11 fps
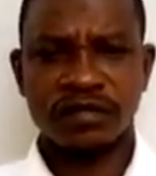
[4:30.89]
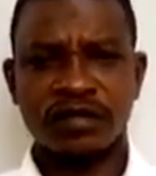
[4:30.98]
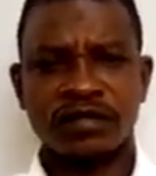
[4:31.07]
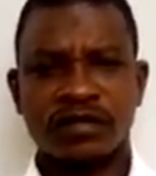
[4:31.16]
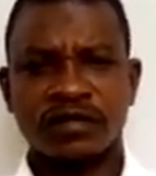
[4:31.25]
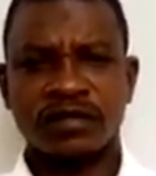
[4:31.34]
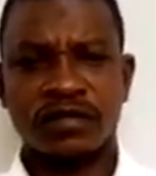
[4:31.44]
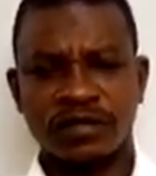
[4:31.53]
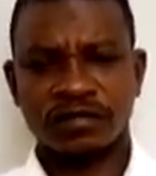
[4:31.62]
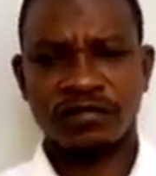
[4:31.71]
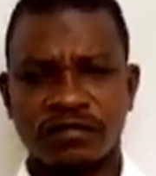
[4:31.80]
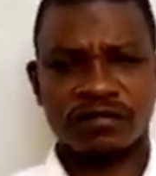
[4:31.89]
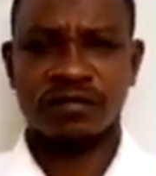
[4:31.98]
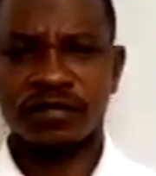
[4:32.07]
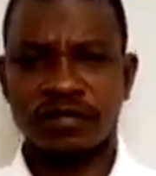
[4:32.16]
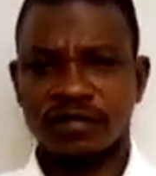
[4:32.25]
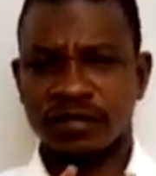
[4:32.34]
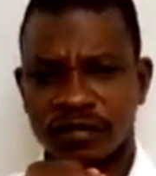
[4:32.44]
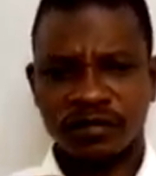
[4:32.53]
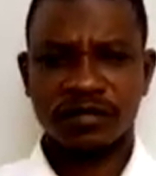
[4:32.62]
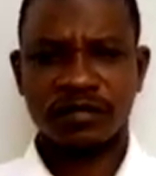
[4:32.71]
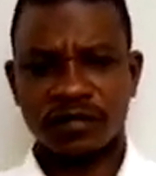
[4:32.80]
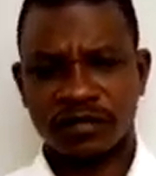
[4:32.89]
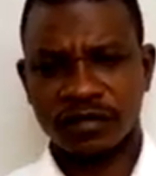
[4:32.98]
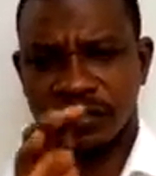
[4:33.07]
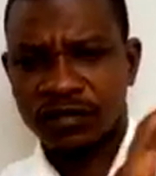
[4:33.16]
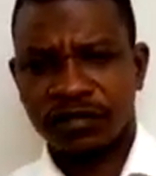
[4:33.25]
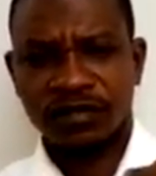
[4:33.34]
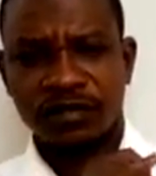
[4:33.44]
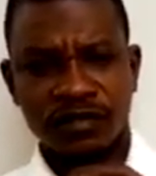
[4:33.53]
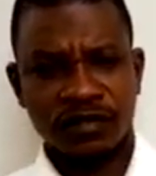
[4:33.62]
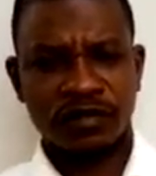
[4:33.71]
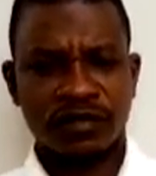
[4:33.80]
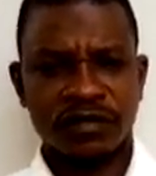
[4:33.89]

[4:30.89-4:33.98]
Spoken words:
is characterized with increased borrowing